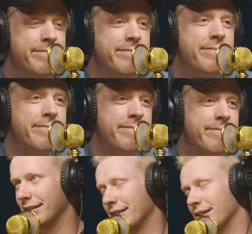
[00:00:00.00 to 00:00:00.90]
Yeah.
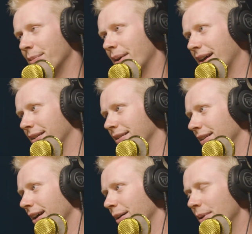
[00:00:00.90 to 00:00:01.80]
Oh man.
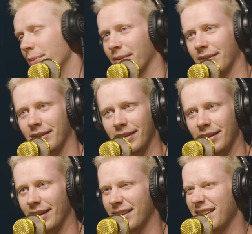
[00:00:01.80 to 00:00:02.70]
Yeah, people.
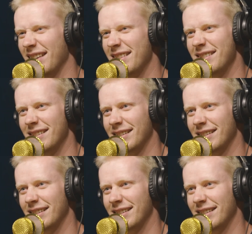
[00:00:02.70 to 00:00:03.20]
Yeah, kids.